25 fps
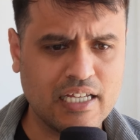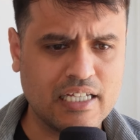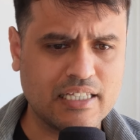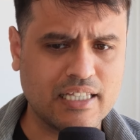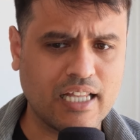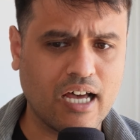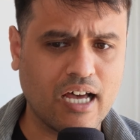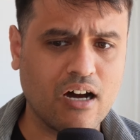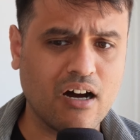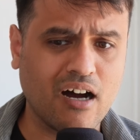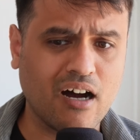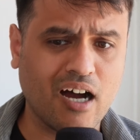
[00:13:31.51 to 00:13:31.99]

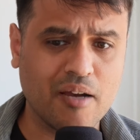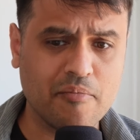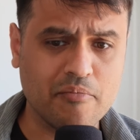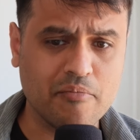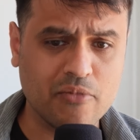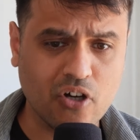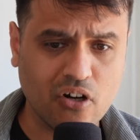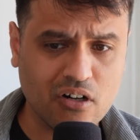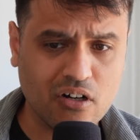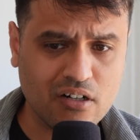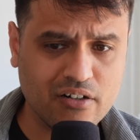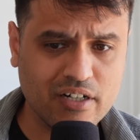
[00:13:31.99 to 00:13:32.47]
Now, I'm
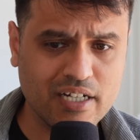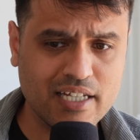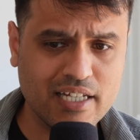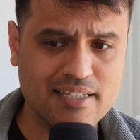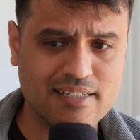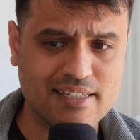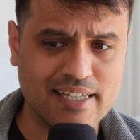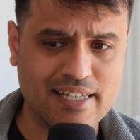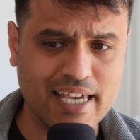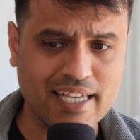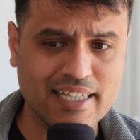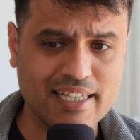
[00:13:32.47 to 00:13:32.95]
not really
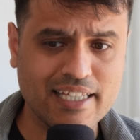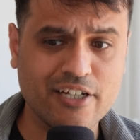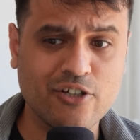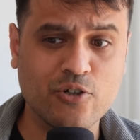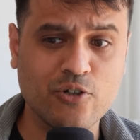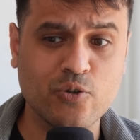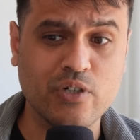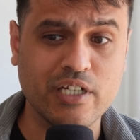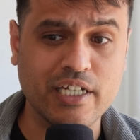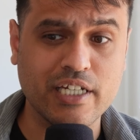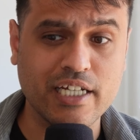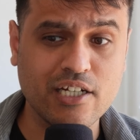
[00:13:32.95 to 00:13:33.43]
saying that
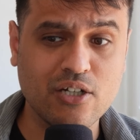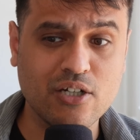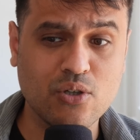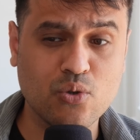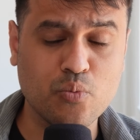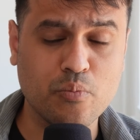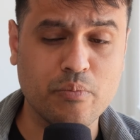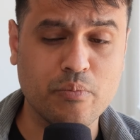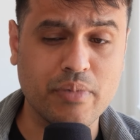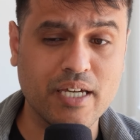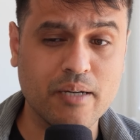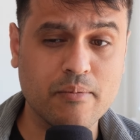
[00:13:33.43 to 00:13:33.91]
you need to
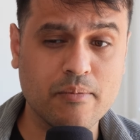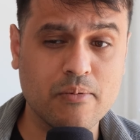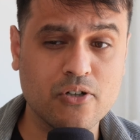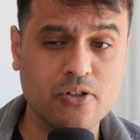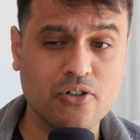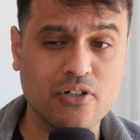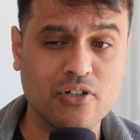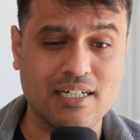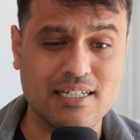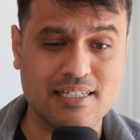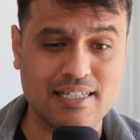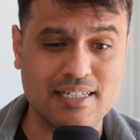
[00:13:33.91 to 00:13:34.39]
be able
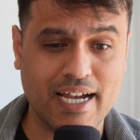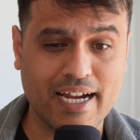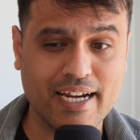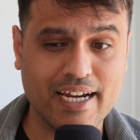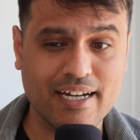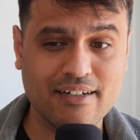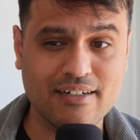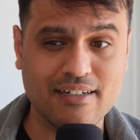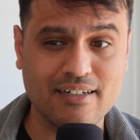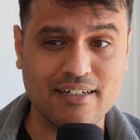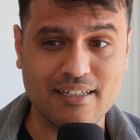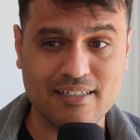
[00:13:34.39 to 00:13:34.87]
to
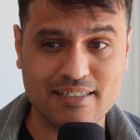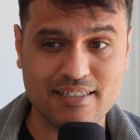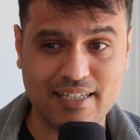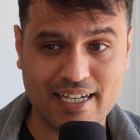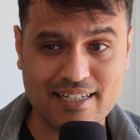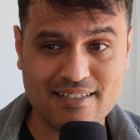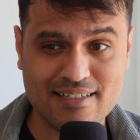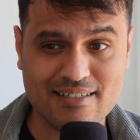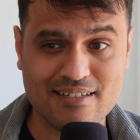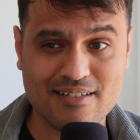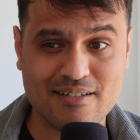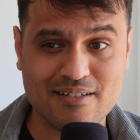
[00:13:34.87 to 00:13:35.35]
design a
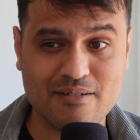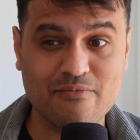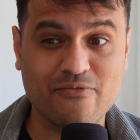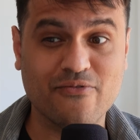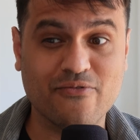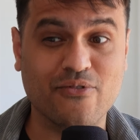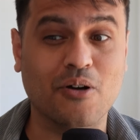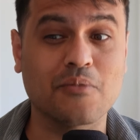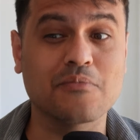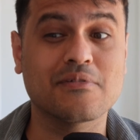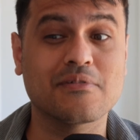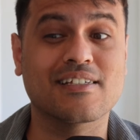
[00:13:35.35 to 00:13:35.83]
design system
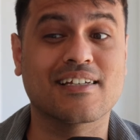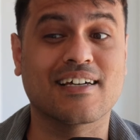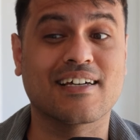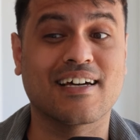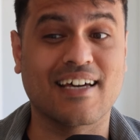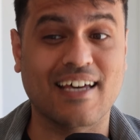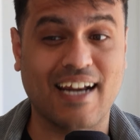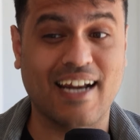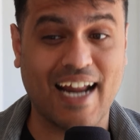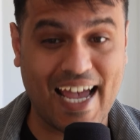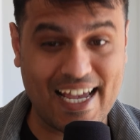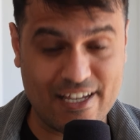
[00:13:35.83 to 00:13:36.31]
from
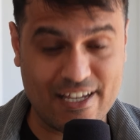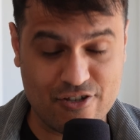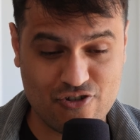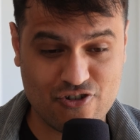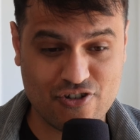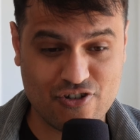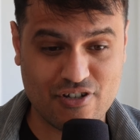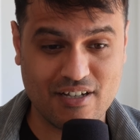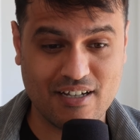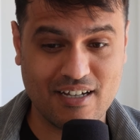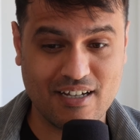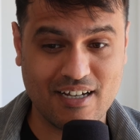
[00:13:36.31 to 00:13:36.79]
scratch.